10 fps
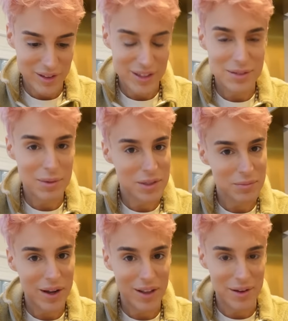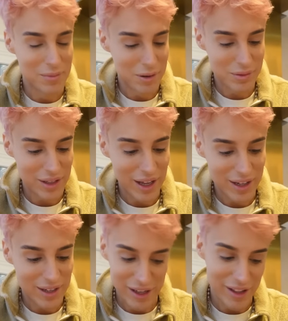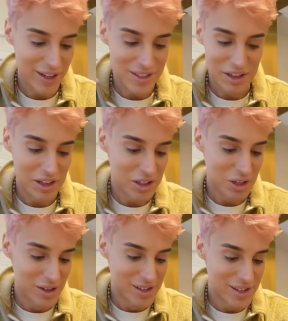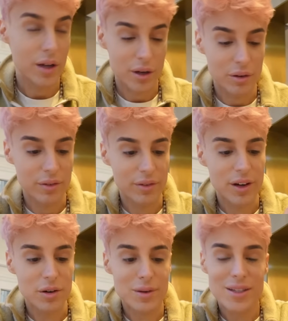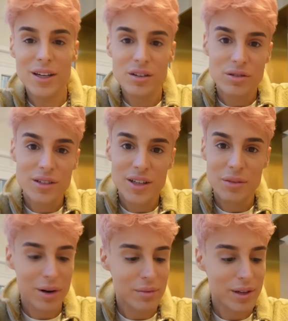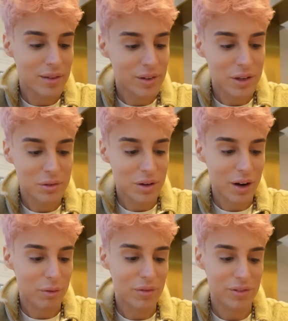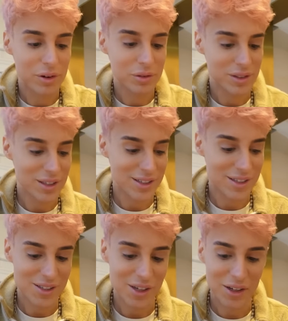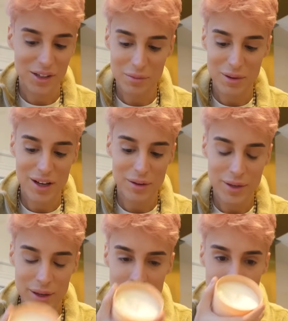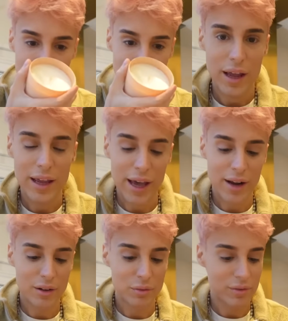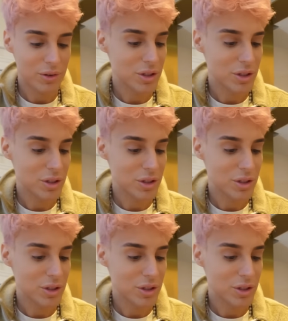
This smells better than marble cake, and that's saying a lot. I don't know if anyone's interested, but I'm giving you a review. This is suddenly becoming a candle review